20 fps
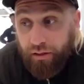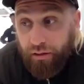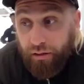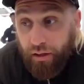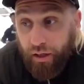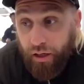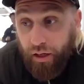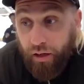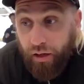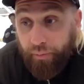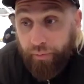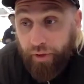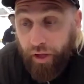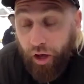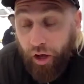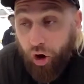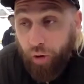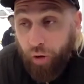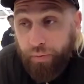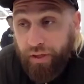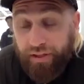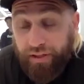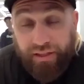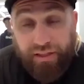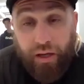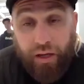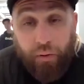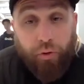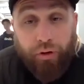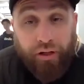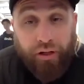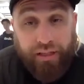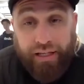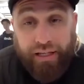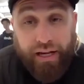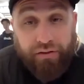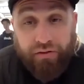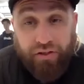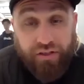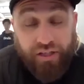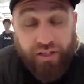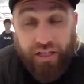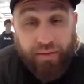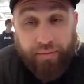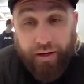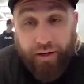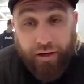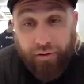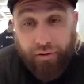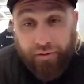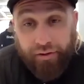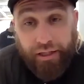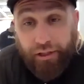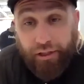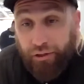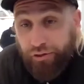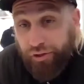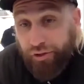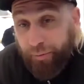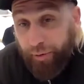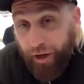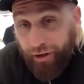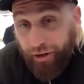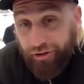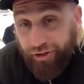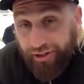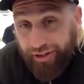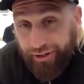I hope there's someone at the end of this email. Thank you so much.